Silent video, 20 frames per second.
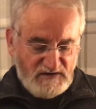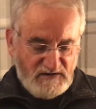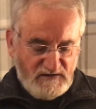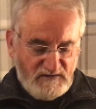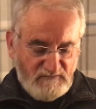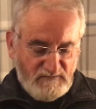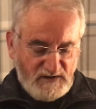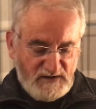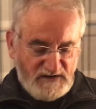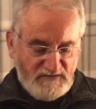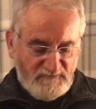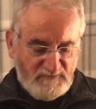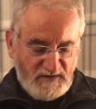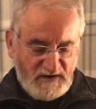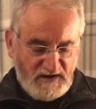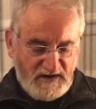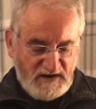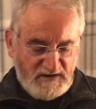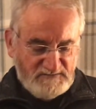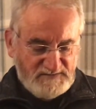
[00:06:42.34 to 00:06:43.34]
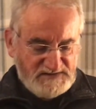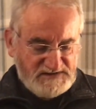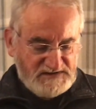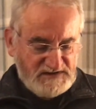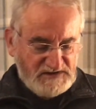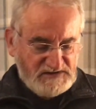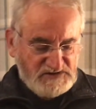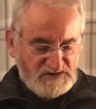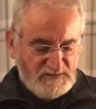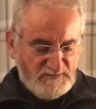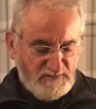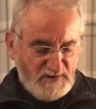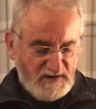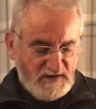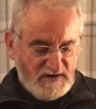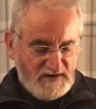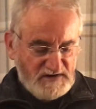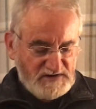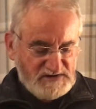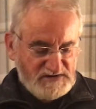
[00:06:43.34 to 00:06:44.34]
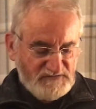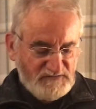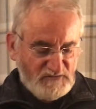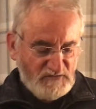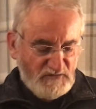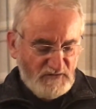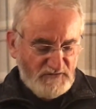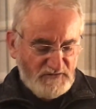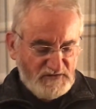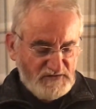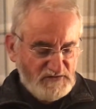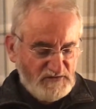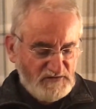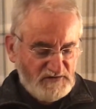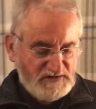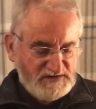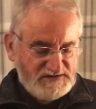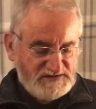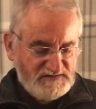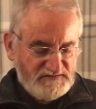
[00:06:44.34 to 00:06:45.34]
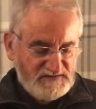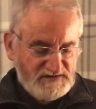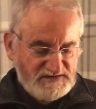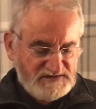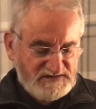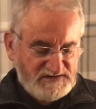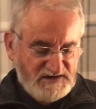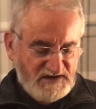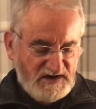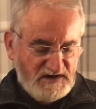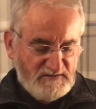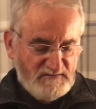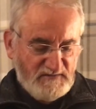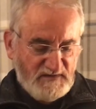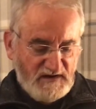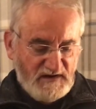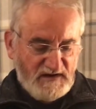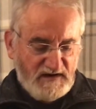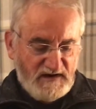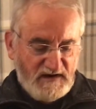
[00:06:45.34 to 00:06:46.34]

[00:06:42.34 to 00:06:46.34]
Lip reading: We have become such a part of all the noise of this time